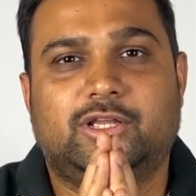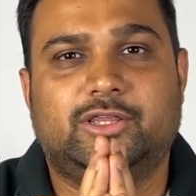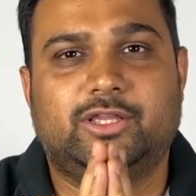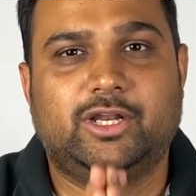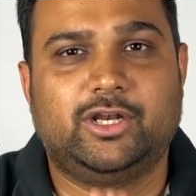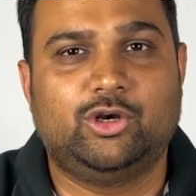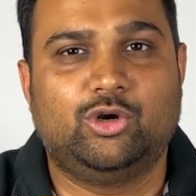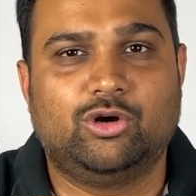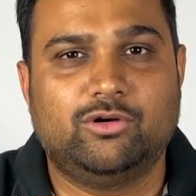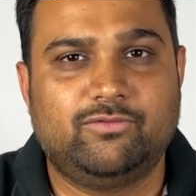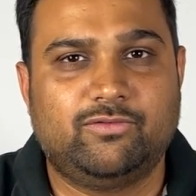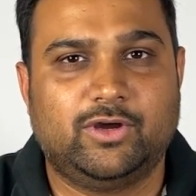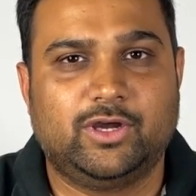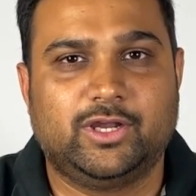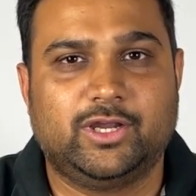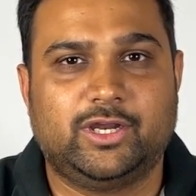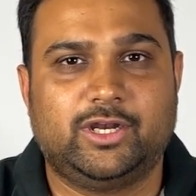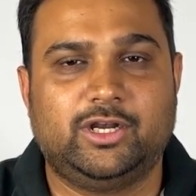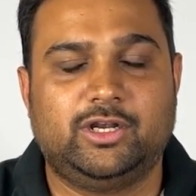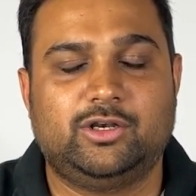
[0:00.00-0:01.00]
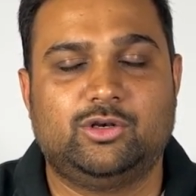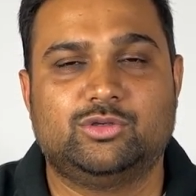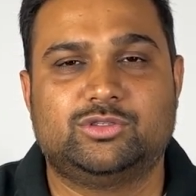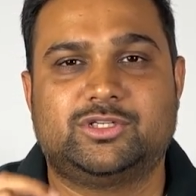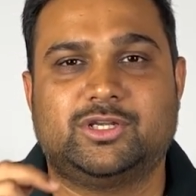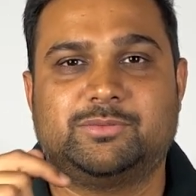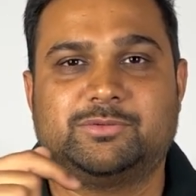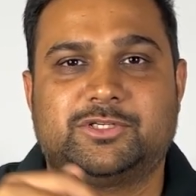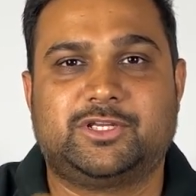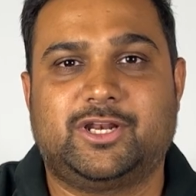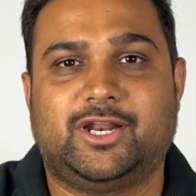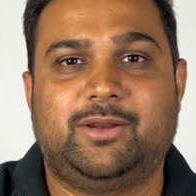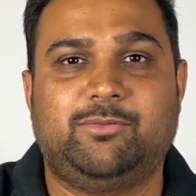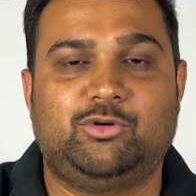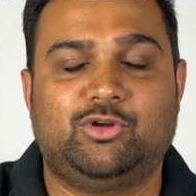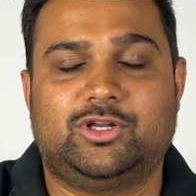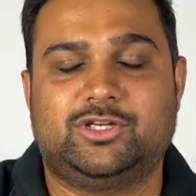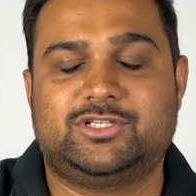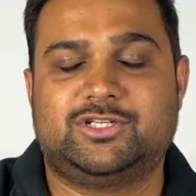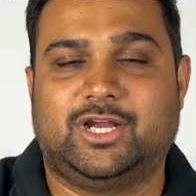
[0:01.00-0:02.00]
then don't forget to
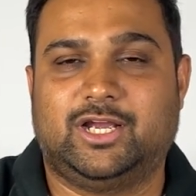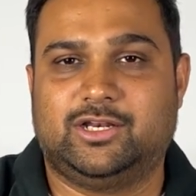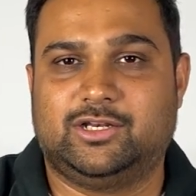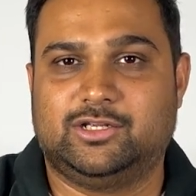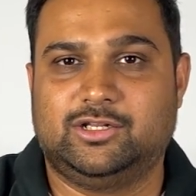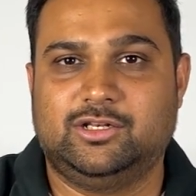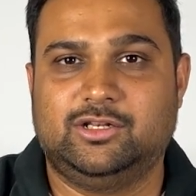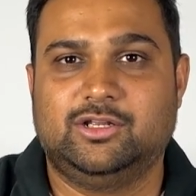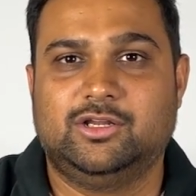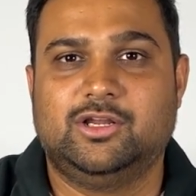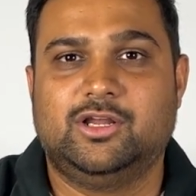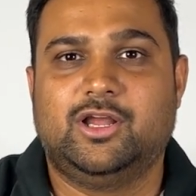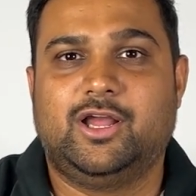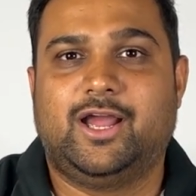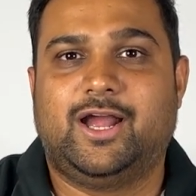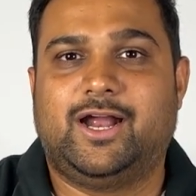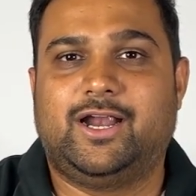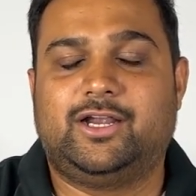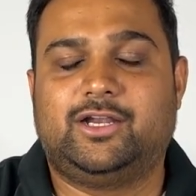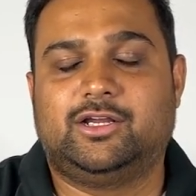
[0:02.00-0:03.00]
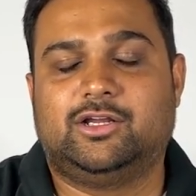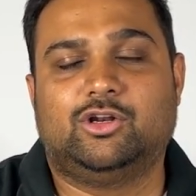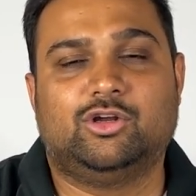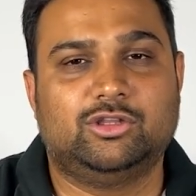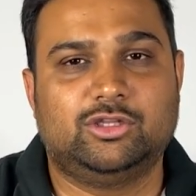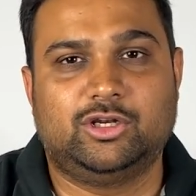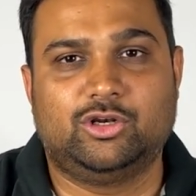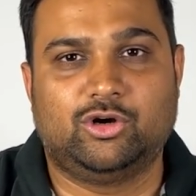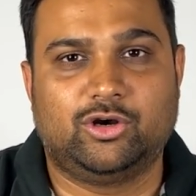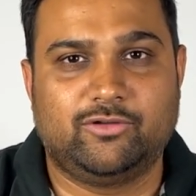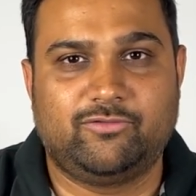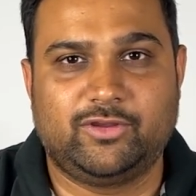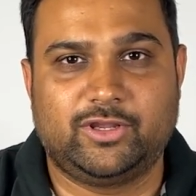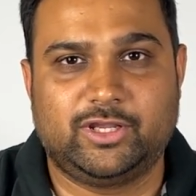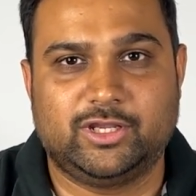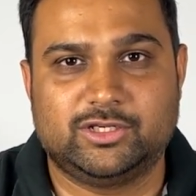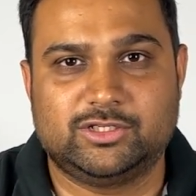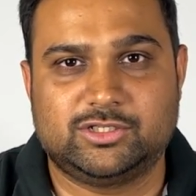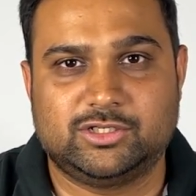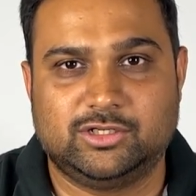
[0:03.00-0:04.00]
subscribe to our channel and turn on the
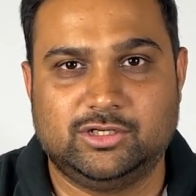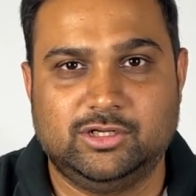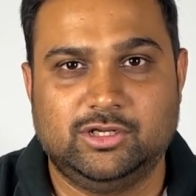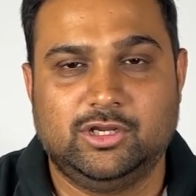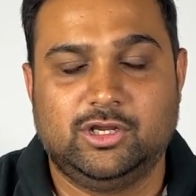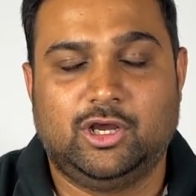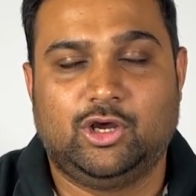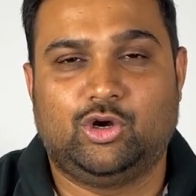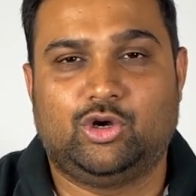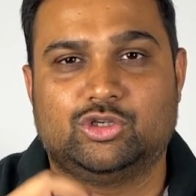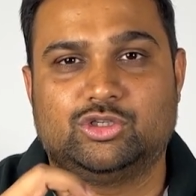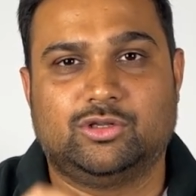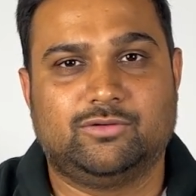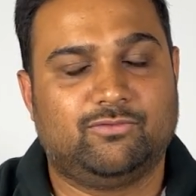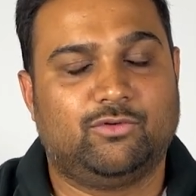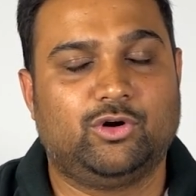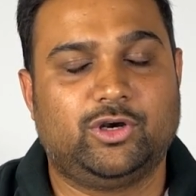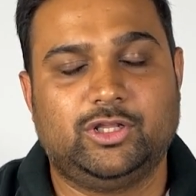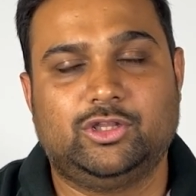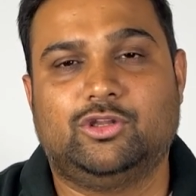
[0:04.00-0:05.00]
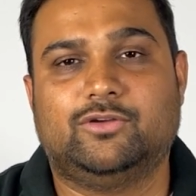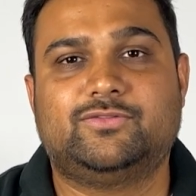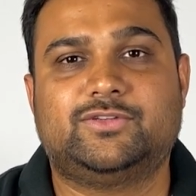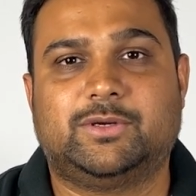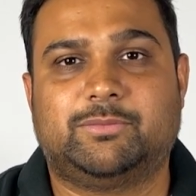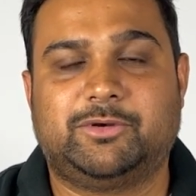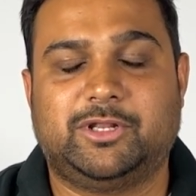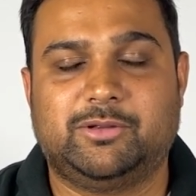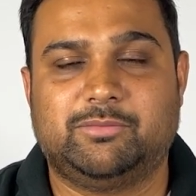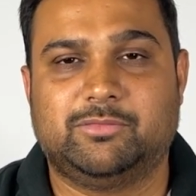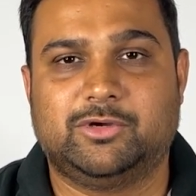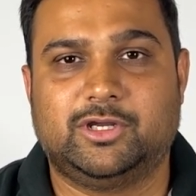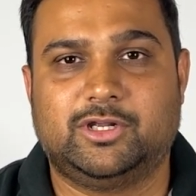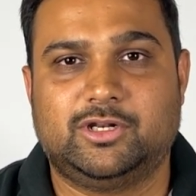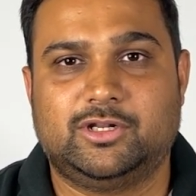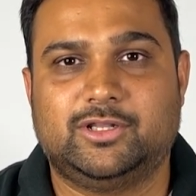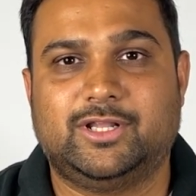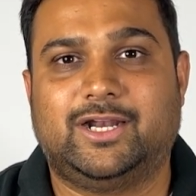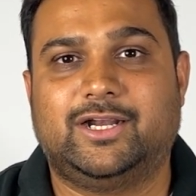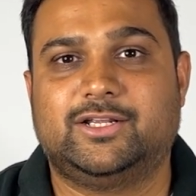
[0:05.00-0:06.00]
notification, because on 14th of
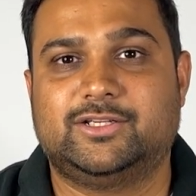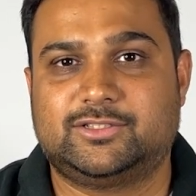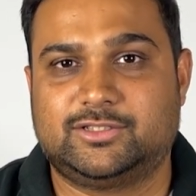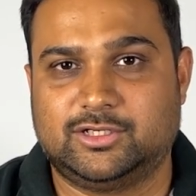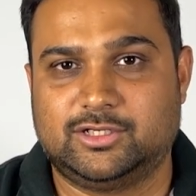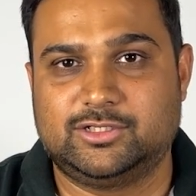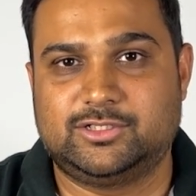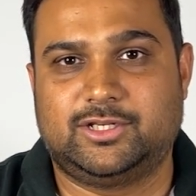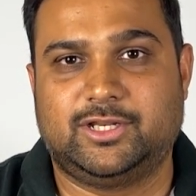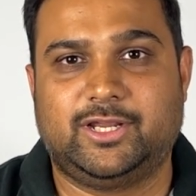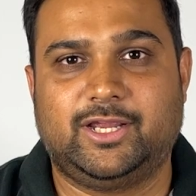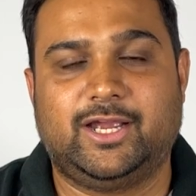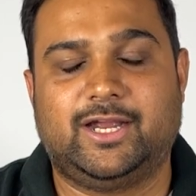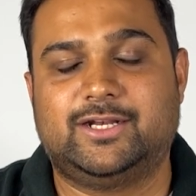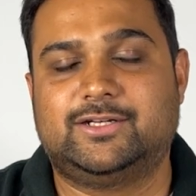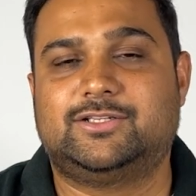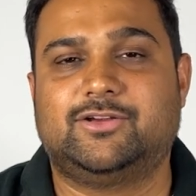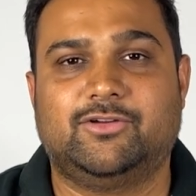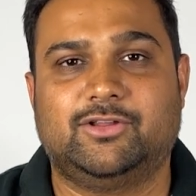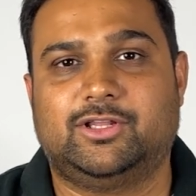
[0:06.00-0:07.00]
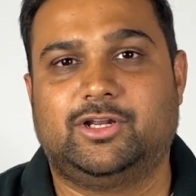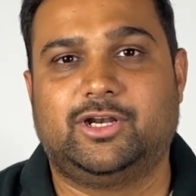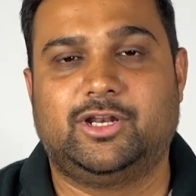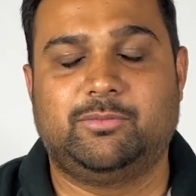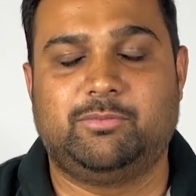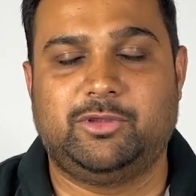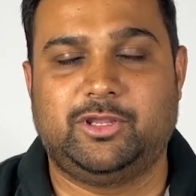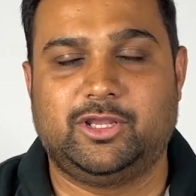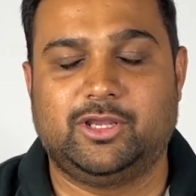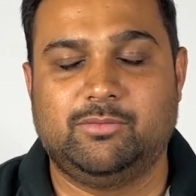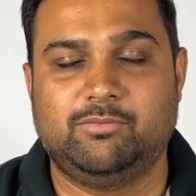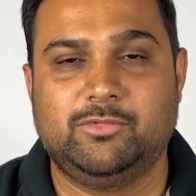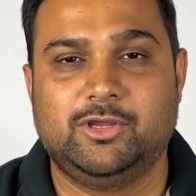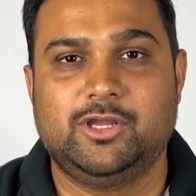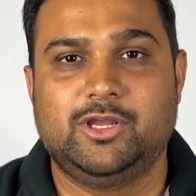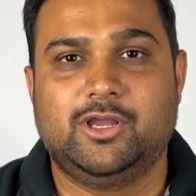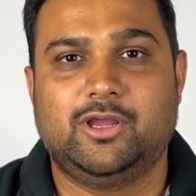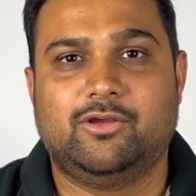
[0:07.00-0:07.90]
September, that is Thursday at 7:30 PM,